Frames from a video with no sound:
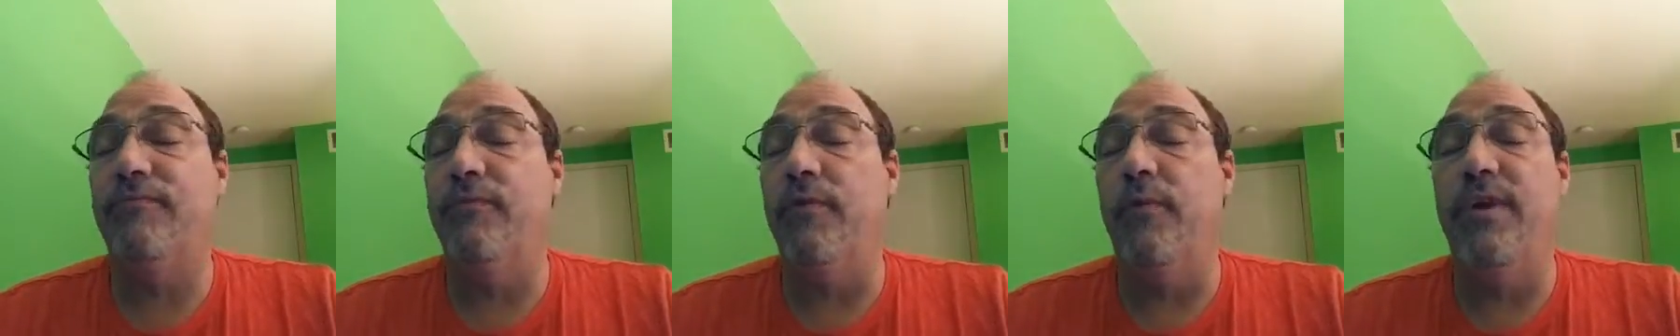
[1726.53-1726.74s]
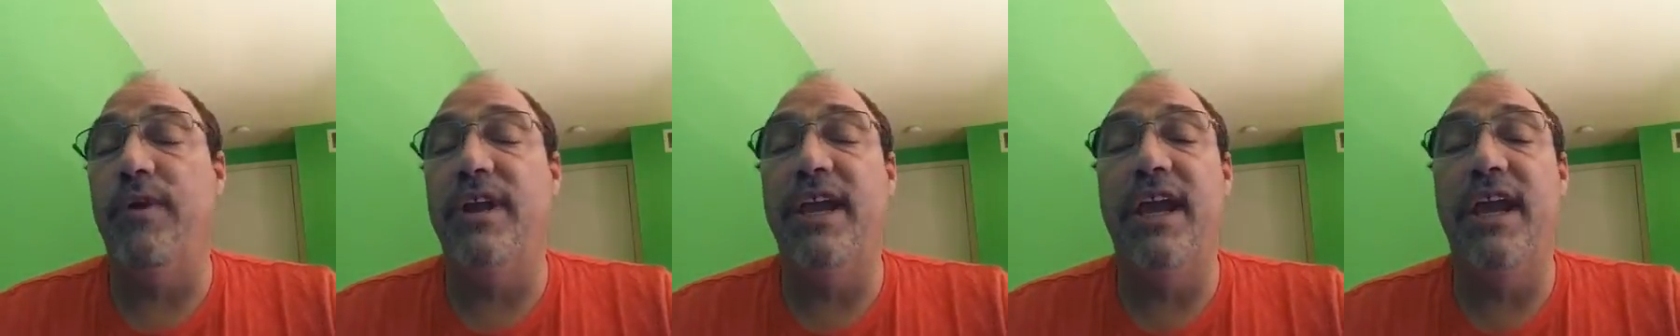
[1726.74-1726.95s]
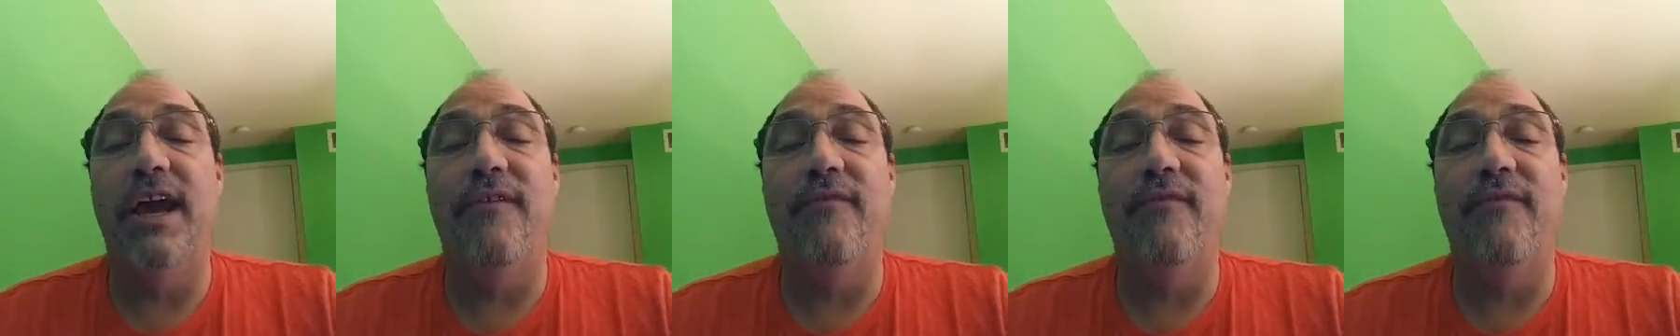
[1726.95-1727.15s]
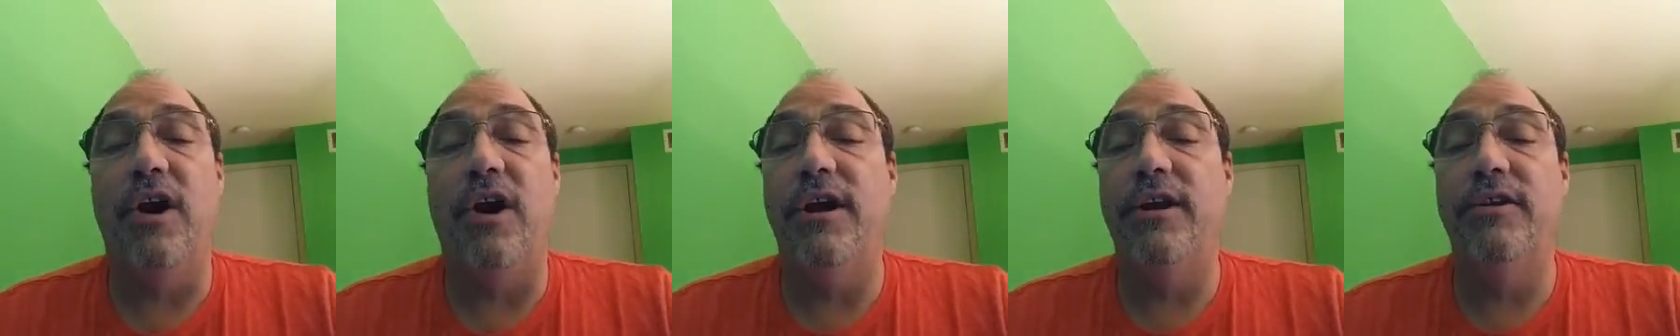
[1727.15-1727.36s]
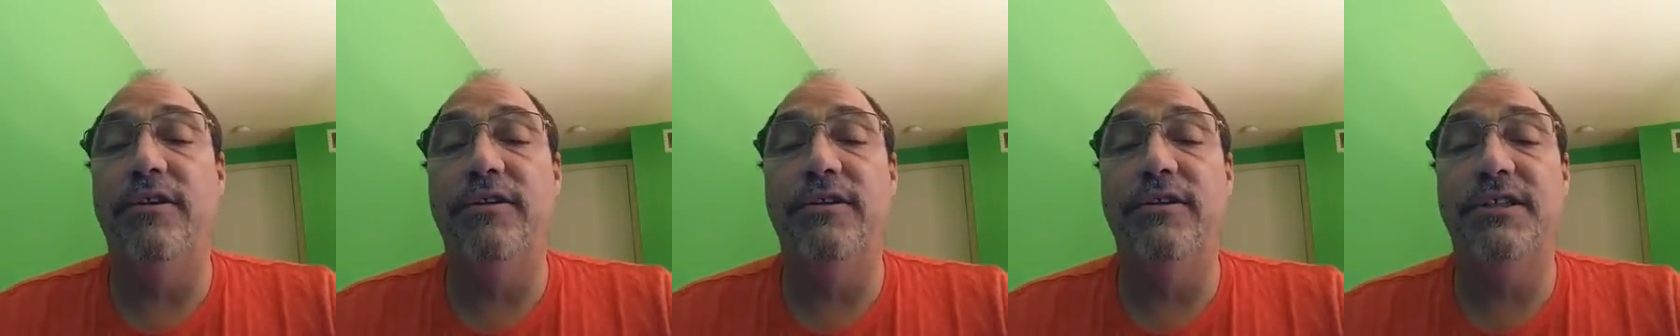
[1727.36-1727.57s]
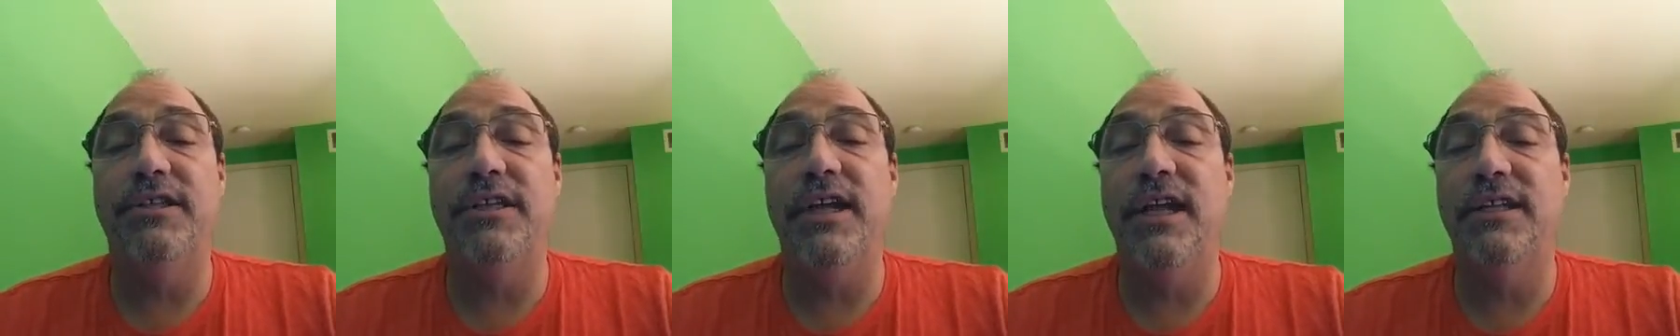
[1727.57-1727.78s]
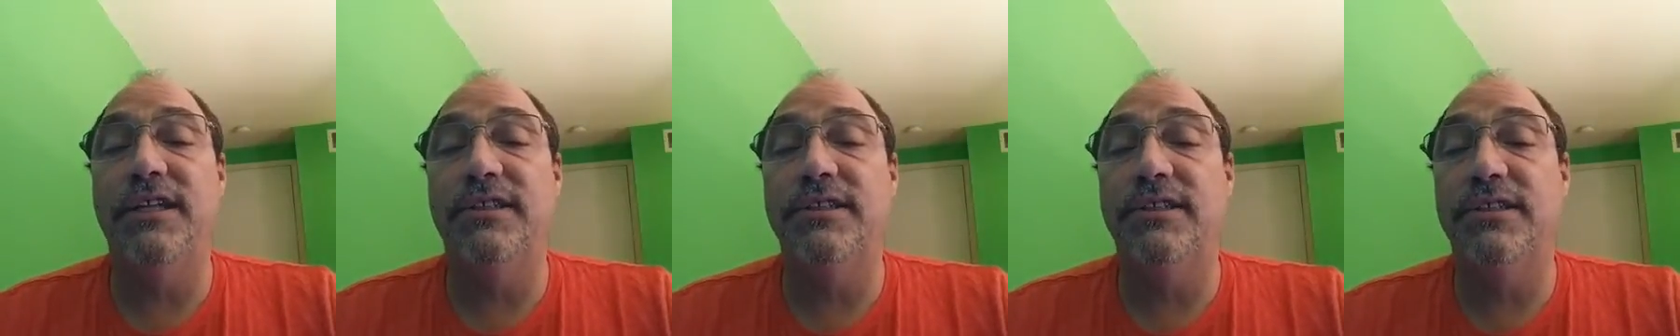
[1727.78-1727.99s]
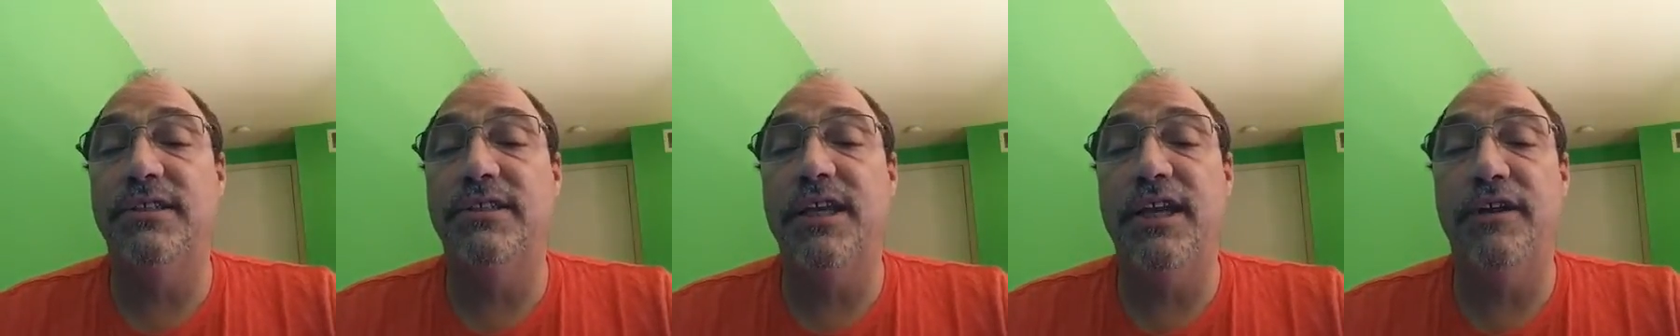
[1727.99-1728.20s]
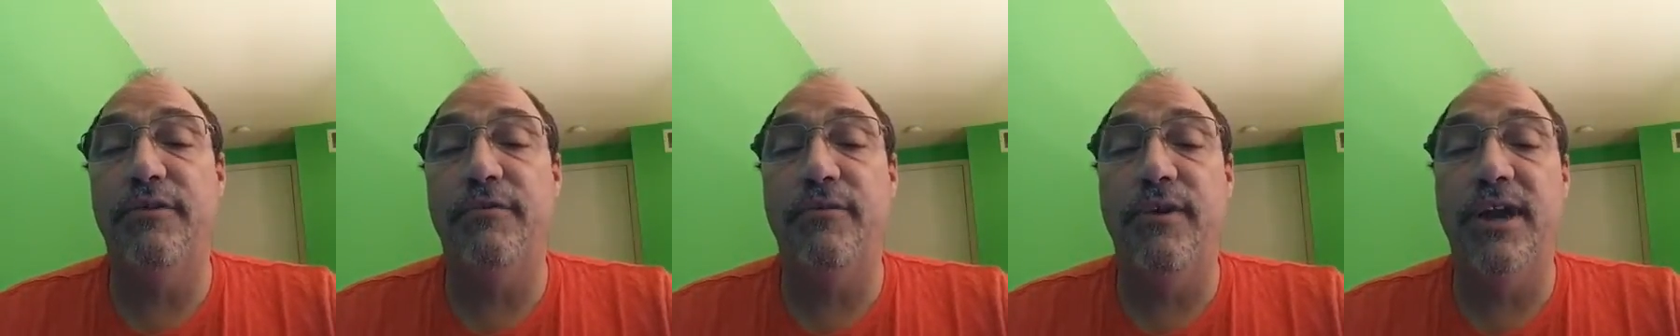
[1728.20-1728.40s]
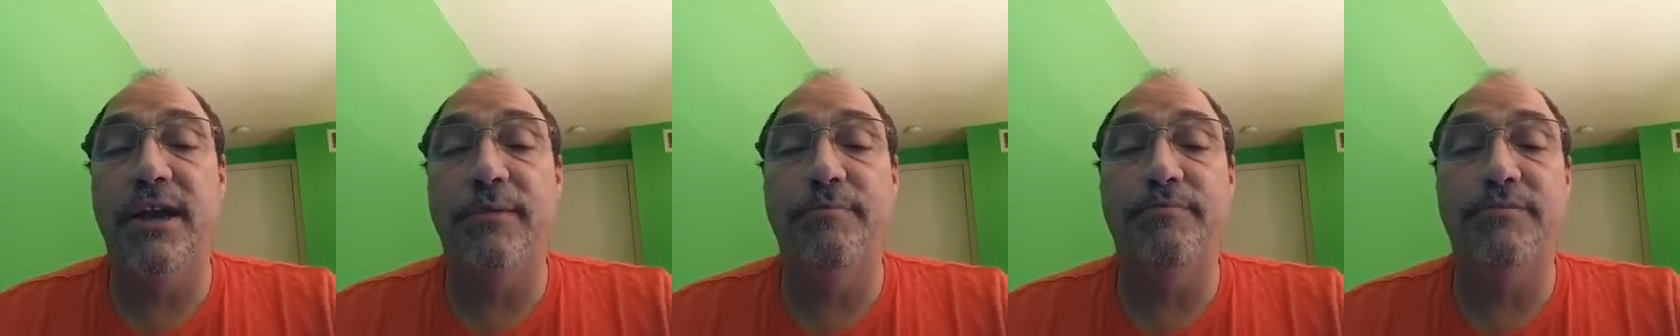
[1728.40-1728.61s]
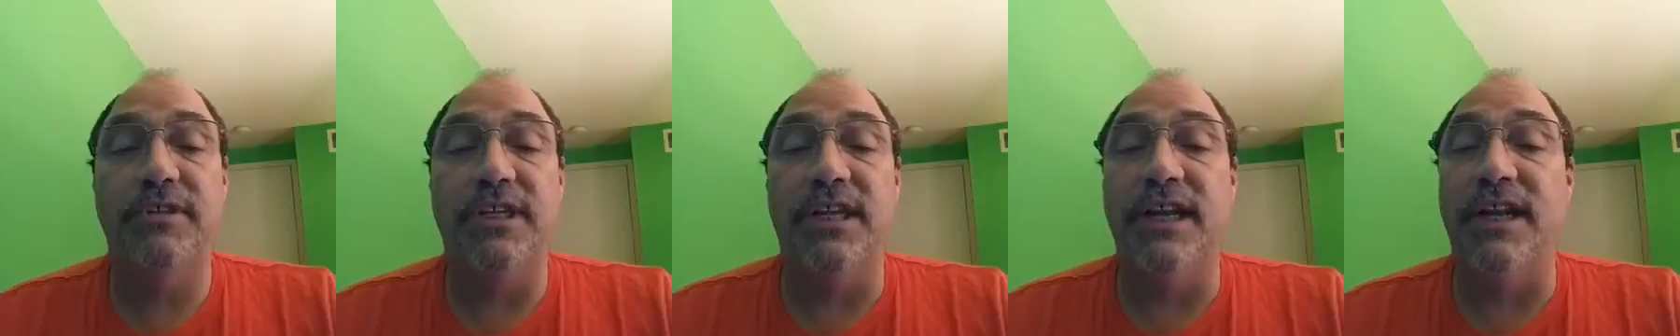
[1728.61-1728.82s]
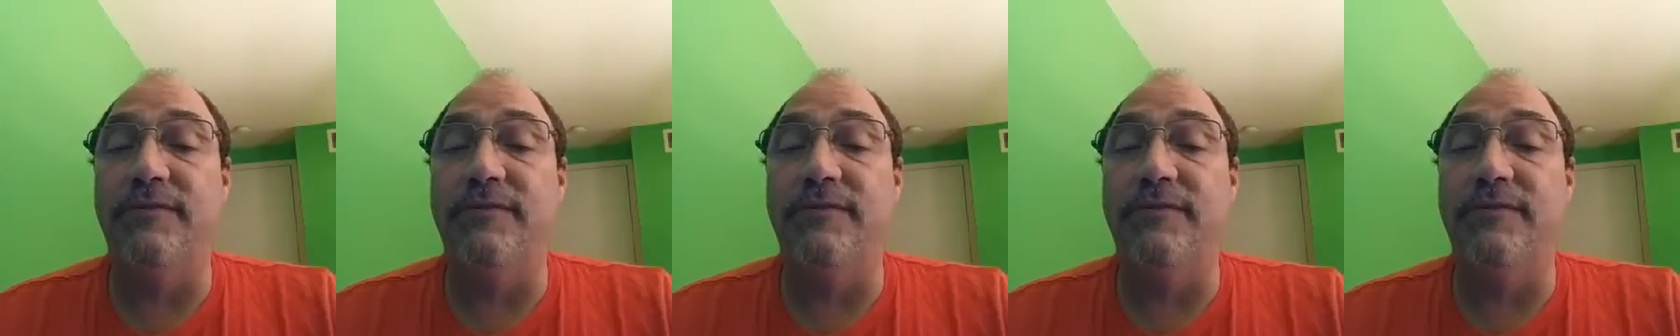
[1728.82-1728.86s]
we have 110 state reps,